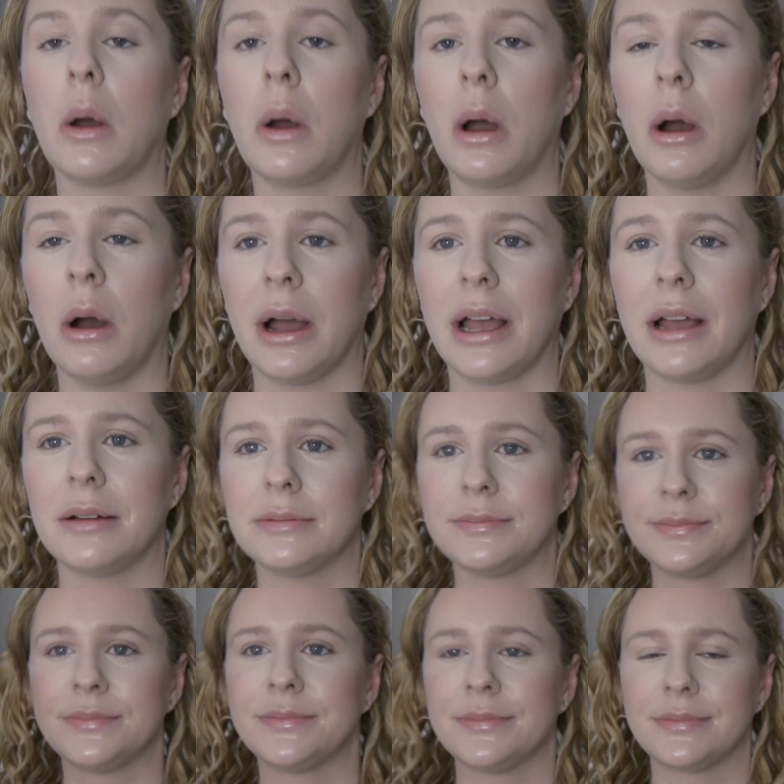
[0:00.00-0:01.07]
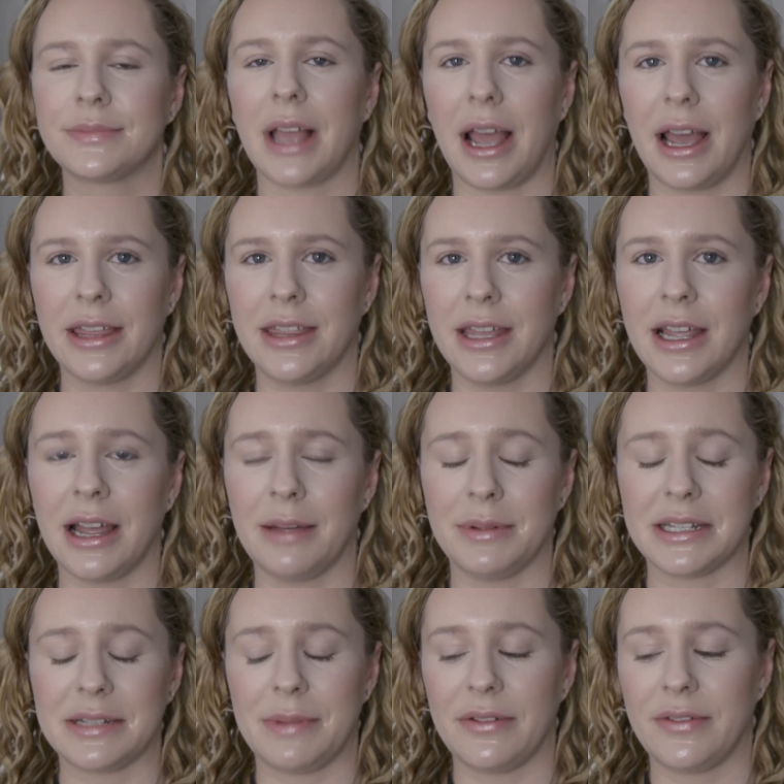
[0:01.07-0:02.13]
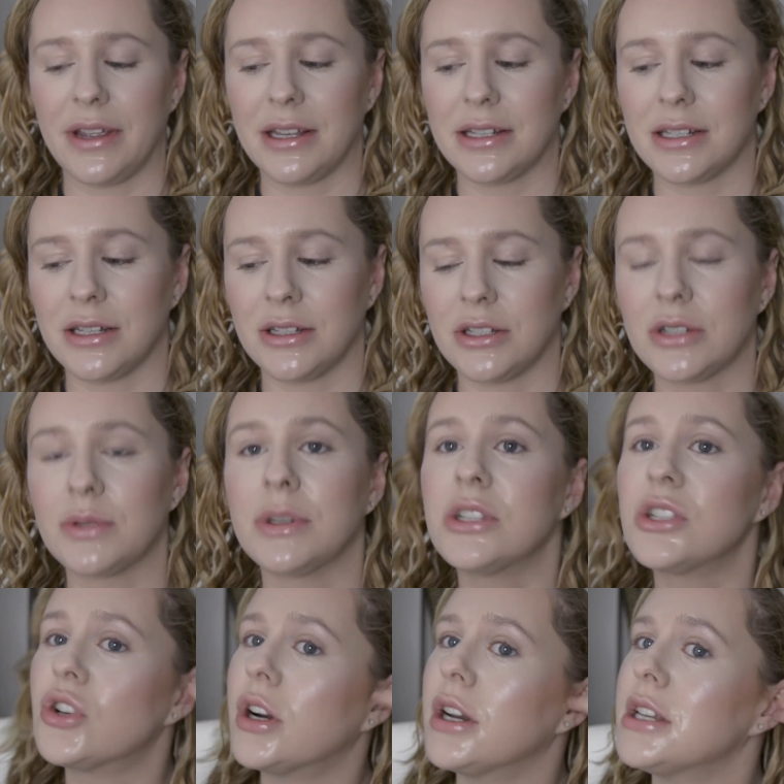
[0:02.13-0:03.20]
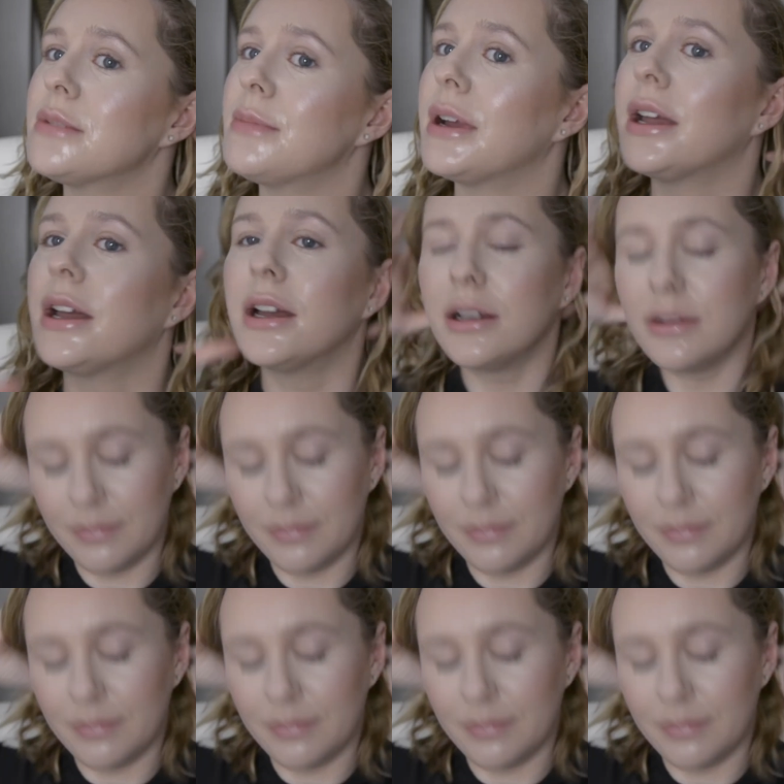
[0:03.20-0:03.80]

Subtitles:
Oh, I think I missed my face and just went straight into my hair.